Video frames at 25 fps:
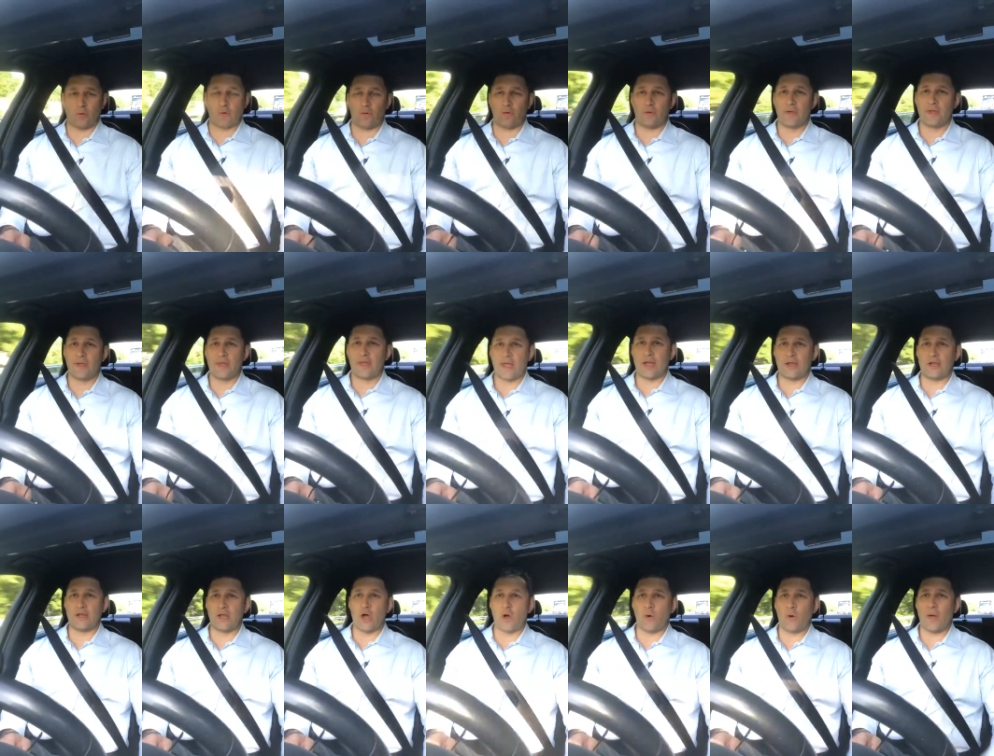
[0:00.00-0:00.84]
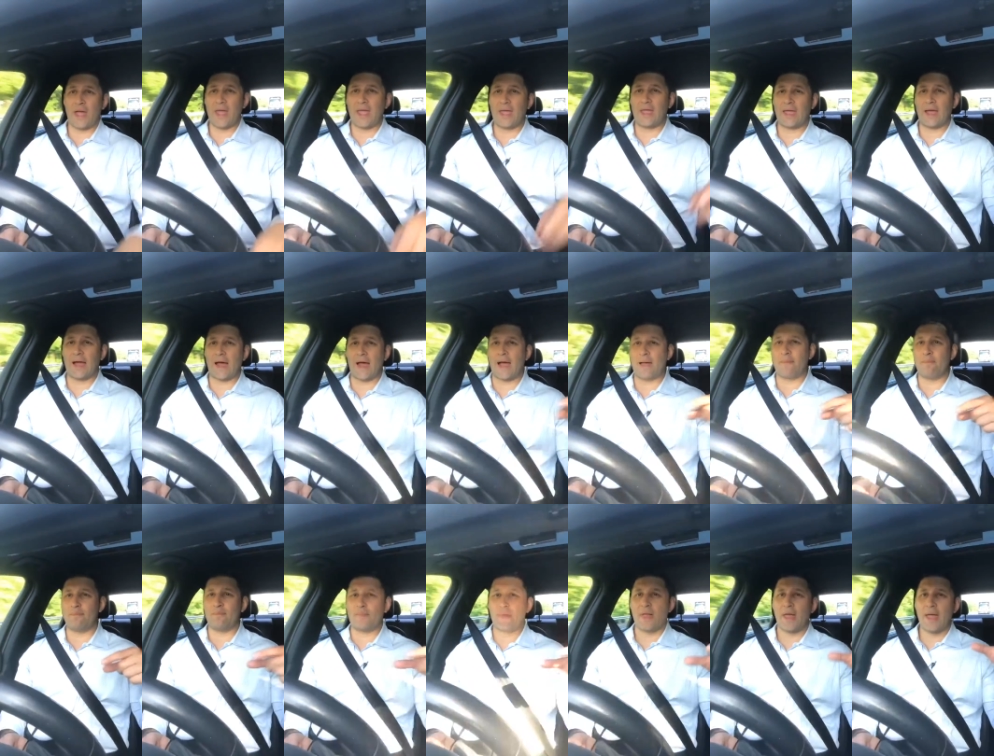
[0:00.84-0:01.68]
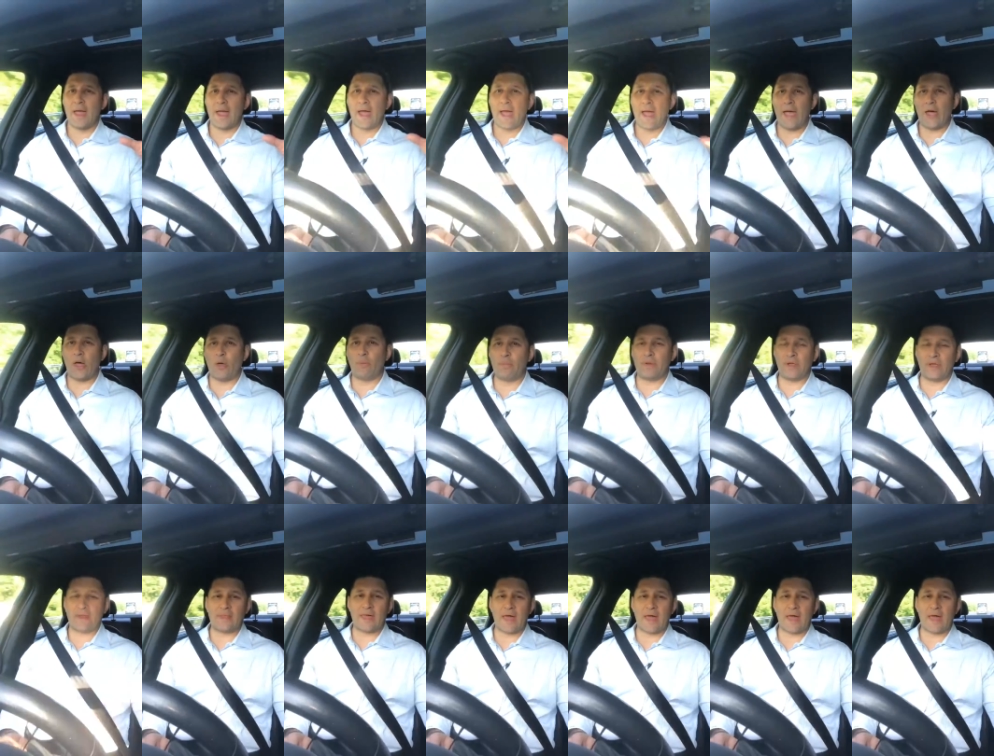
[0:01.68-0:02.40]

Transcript: role and know, hey, I'm helping